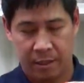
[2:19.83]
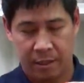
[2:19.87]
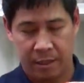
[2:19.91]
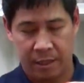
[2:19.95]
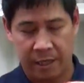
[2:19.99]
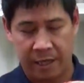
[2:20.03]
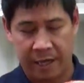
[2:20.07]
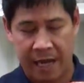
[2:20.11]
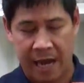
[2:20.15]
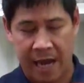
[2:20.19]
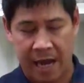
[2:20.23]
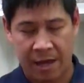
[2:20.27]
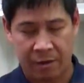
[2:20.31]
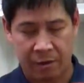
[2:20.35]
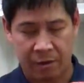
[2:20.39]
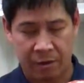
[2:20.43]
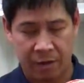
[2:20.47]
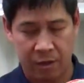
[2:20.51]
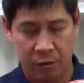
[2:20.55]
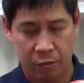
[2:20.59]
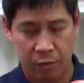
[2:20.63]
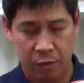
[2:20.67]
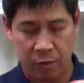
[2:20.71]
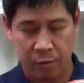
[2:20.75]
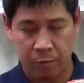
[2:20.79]
the catheter
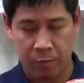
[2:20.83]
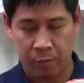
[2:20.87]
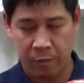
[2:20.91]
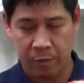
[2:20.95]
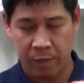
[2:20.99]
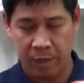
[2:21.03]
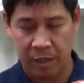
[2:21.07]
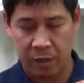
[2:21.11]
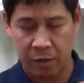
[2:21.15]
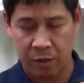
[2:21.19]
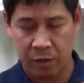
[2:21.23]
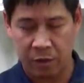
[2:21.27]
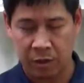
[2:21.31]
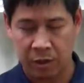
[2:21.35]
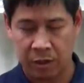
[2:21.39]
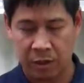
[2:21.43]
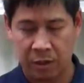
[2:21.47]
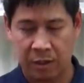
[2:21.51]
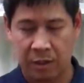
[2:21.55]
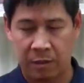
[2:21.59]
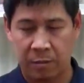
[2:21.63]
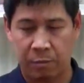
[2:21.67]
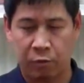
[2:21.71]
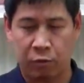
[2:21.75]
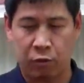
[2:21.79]
that would be used
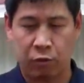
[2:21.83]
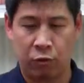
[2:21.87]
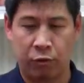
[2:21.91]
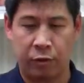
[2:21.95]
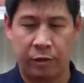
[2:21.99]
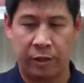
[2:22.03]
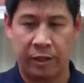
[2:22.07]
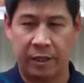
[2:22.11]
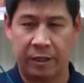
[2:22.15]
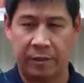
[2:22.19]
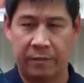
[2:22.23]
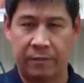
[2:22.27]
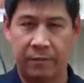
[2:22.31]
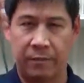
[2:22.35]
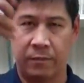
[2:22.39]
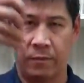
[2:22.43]
to deploy